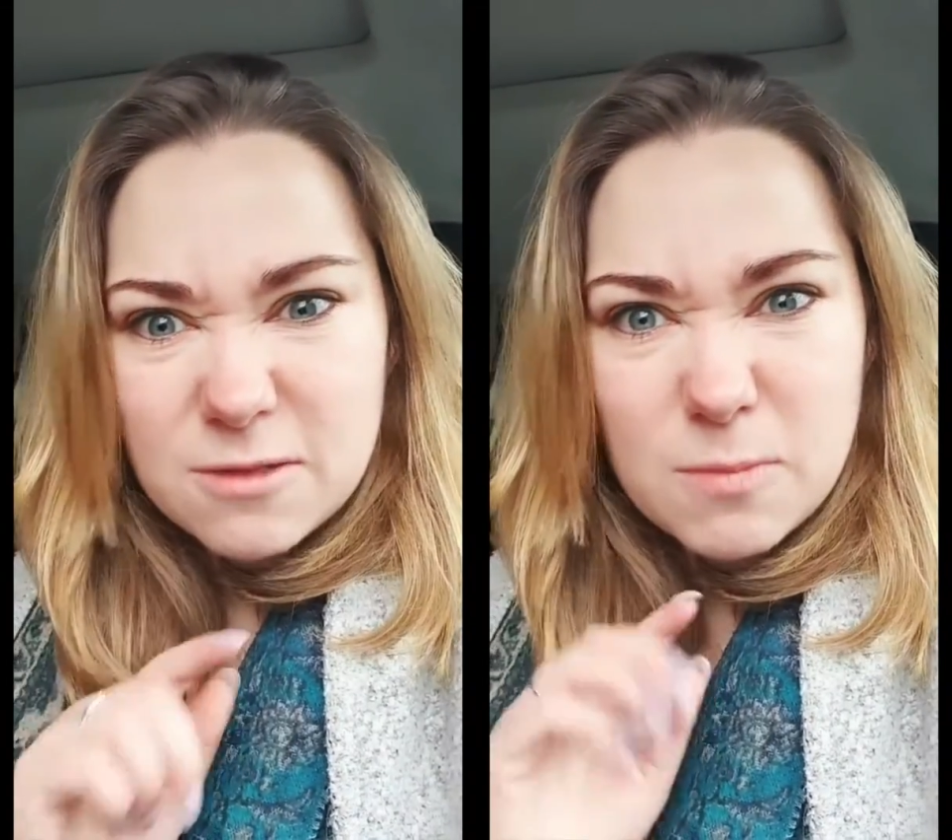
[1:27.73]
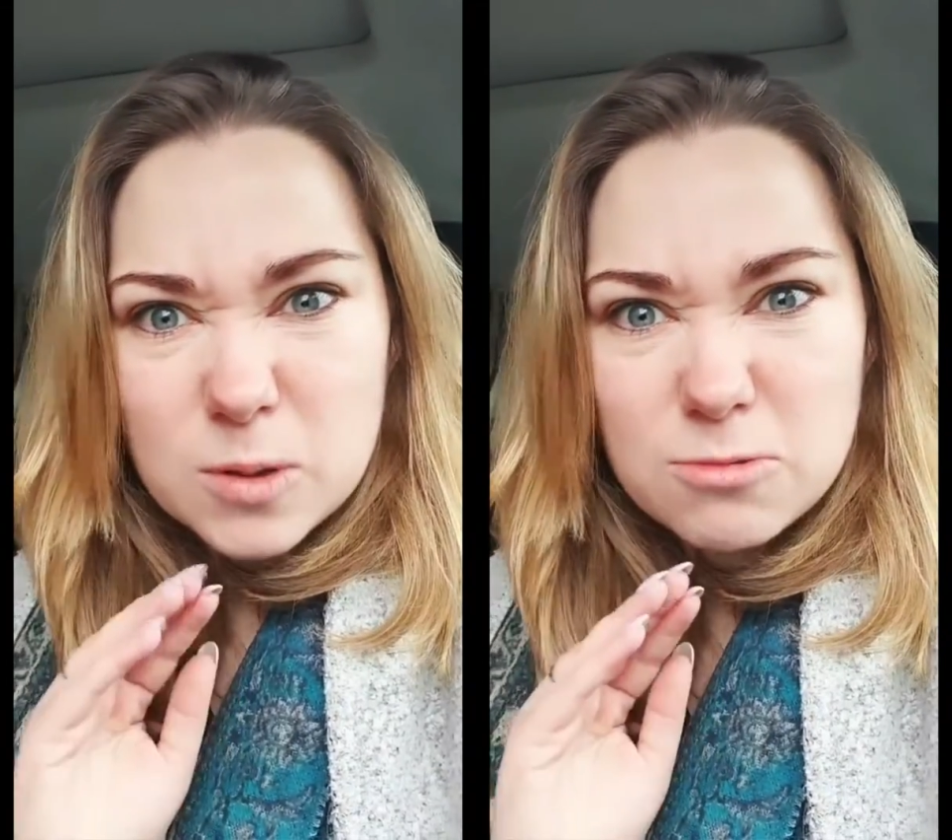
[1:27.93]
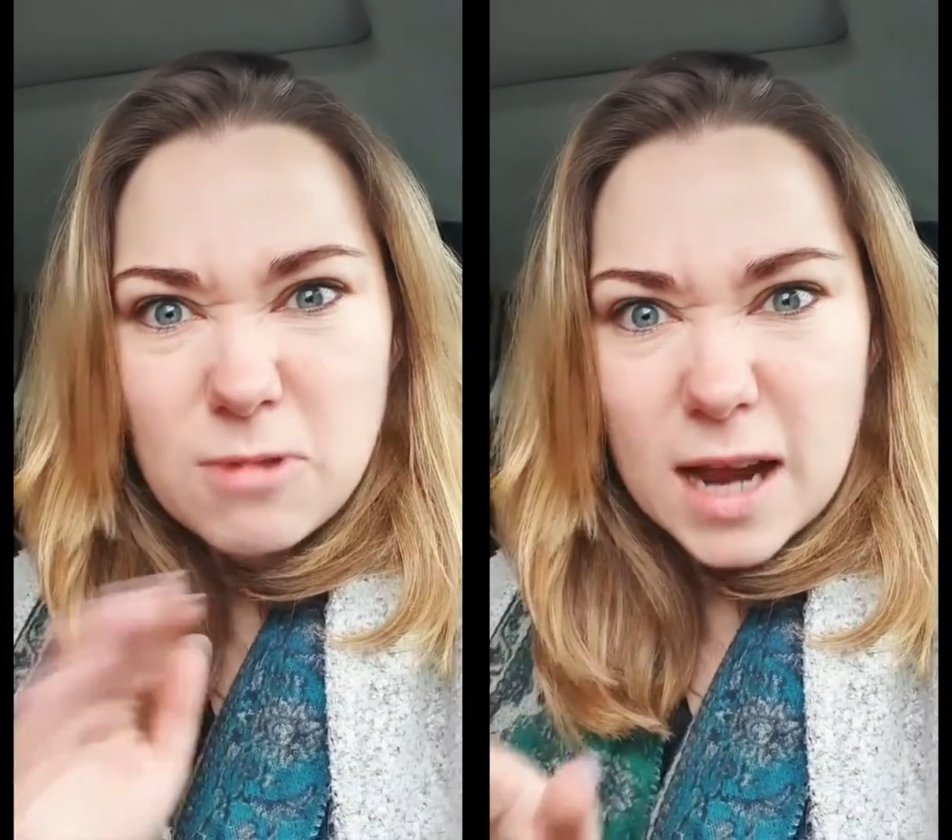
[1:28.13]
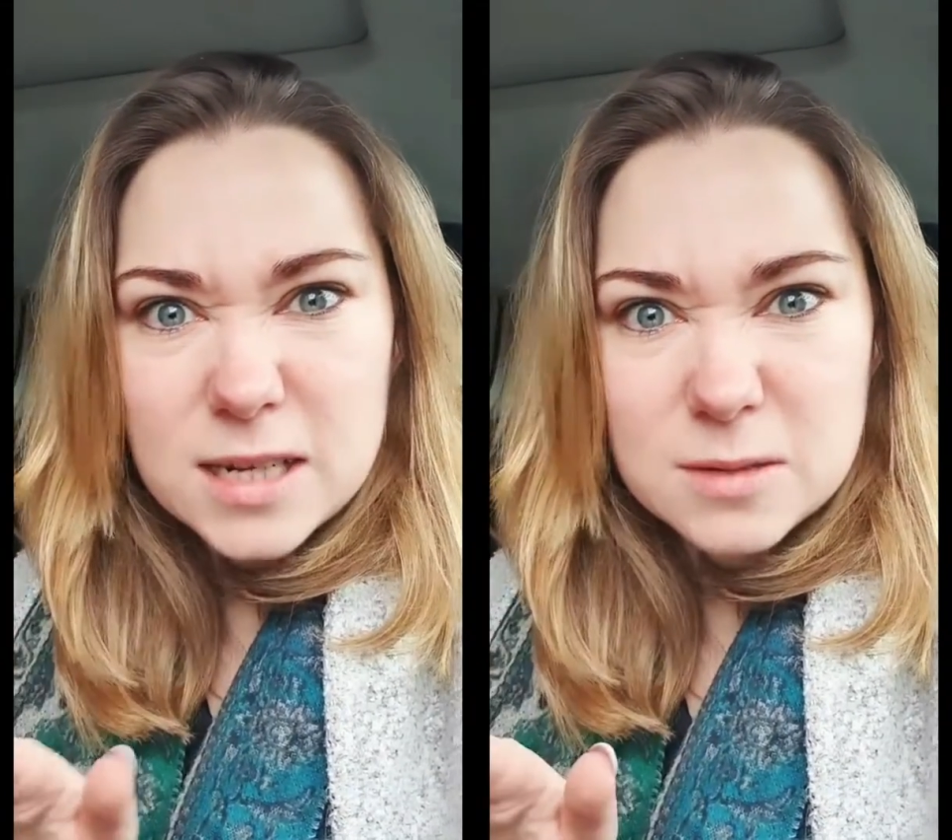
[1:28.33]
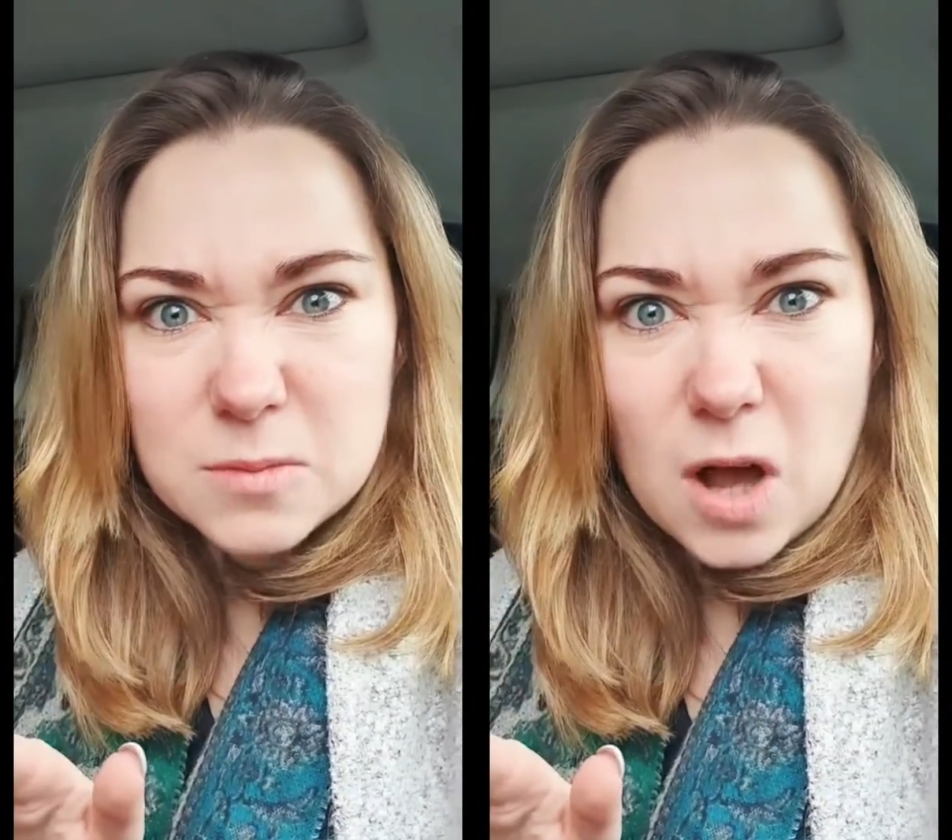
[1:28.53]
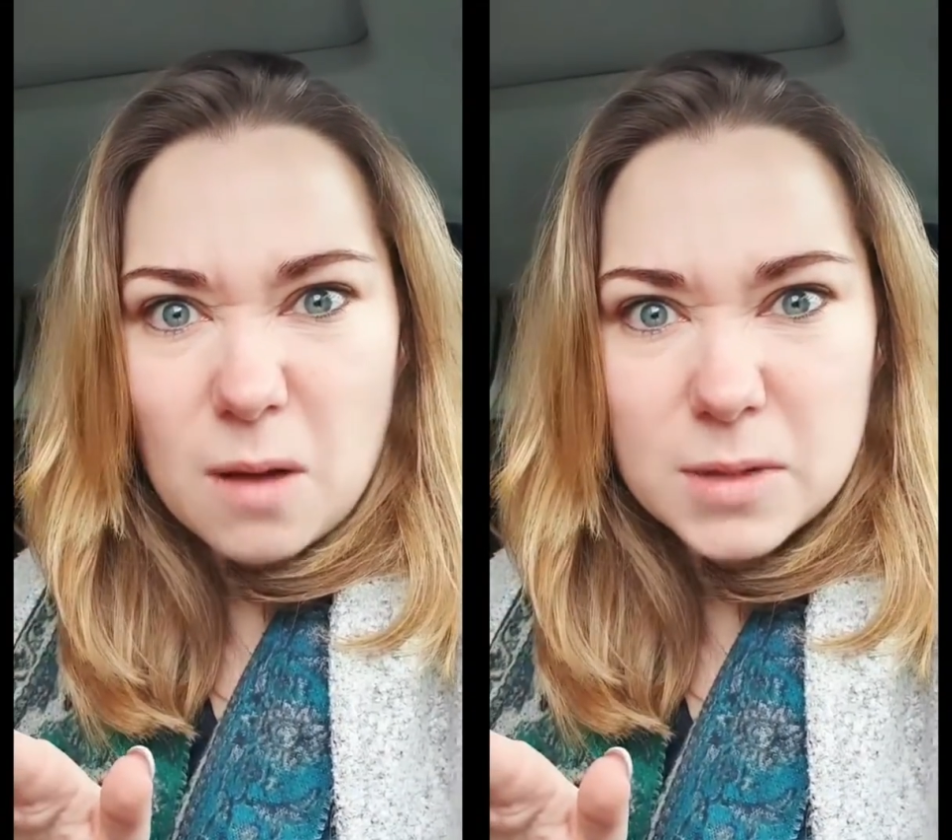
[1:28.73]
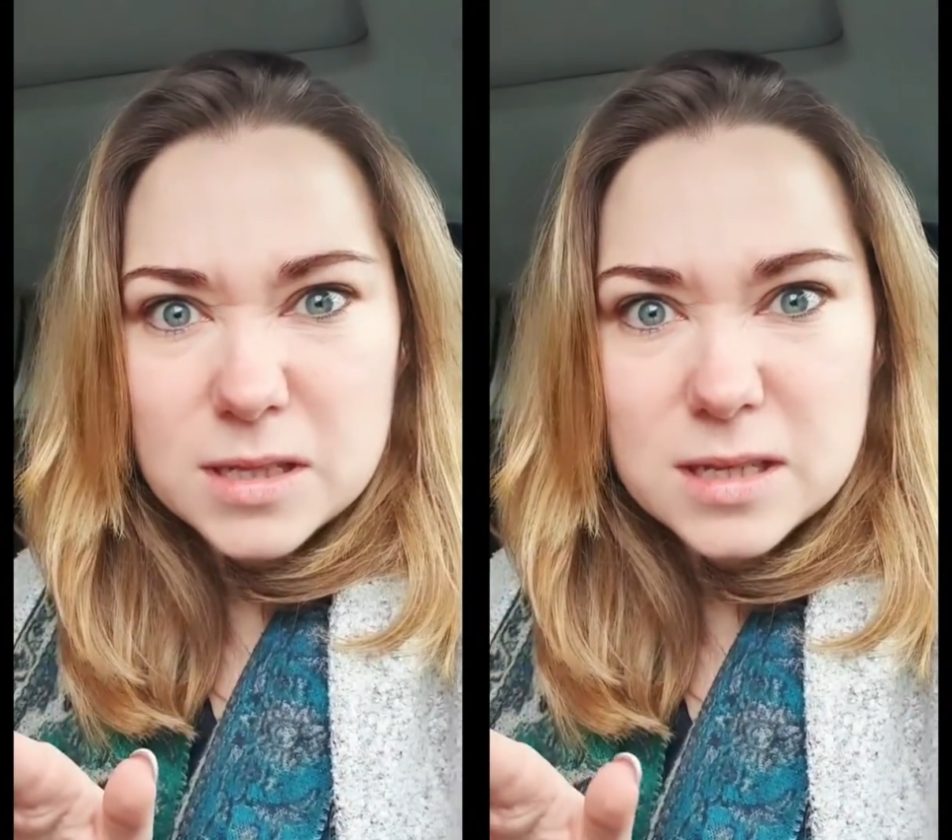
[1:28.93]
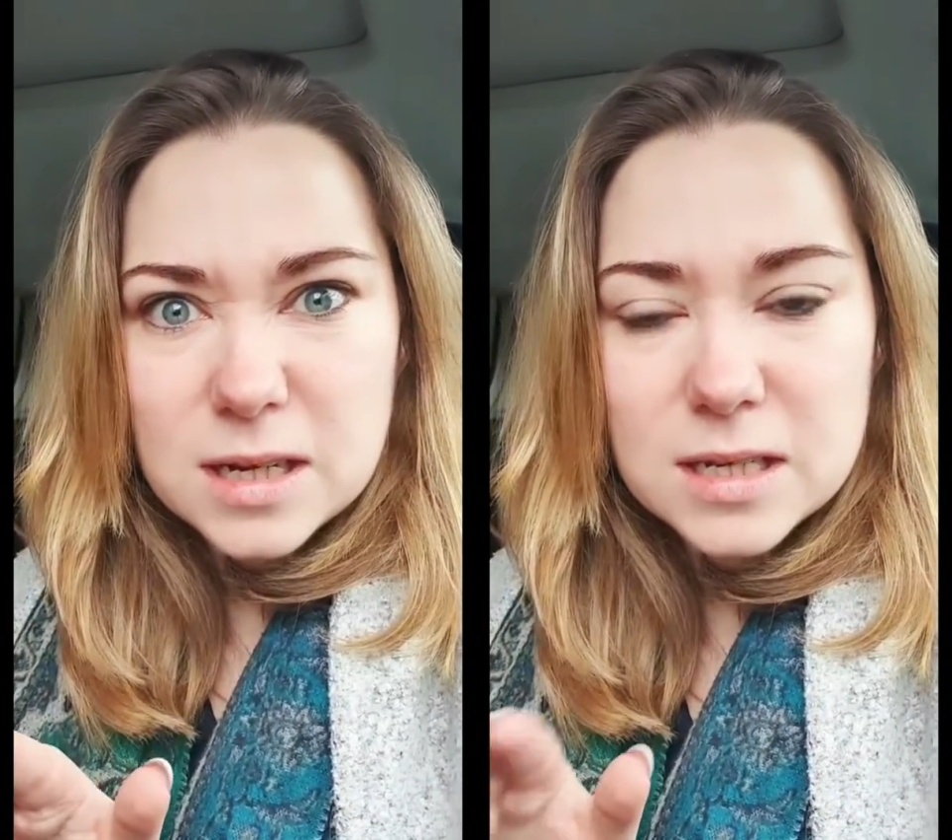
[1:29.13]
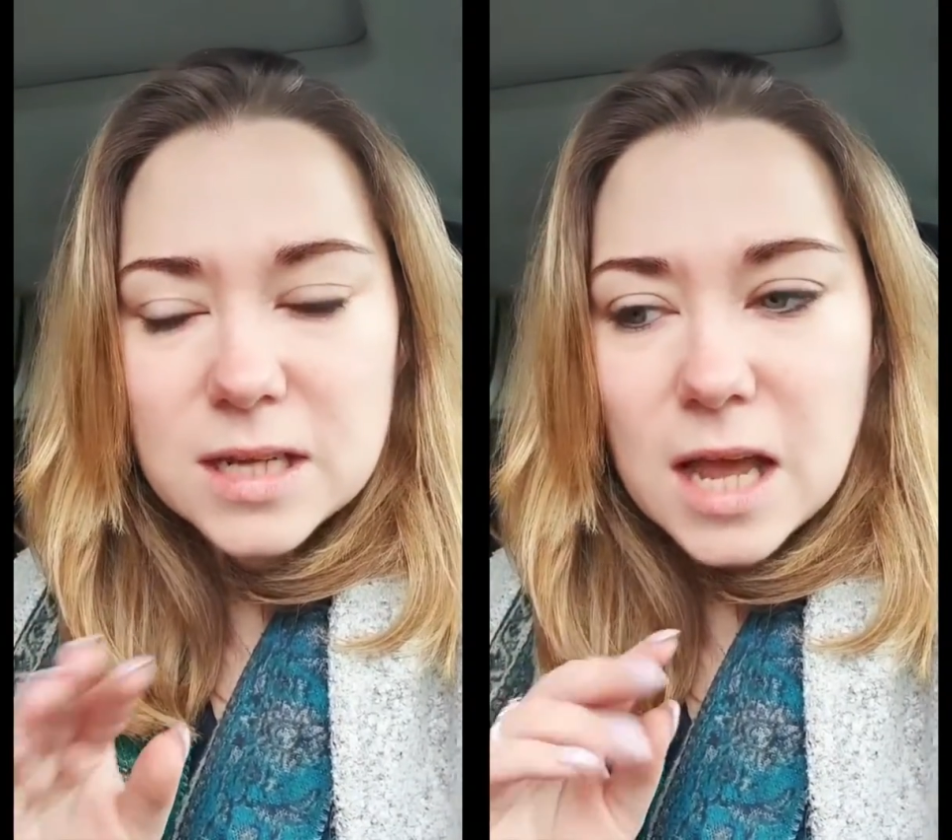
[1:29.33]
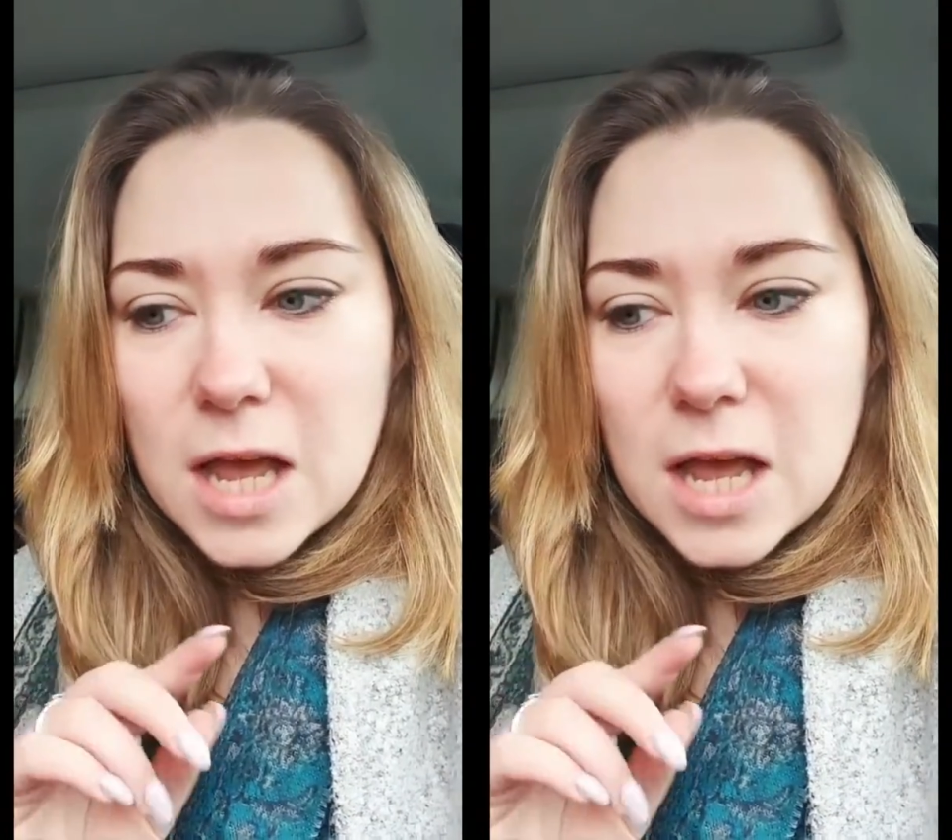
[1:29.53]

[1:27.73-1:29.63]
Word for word: most random comments in it,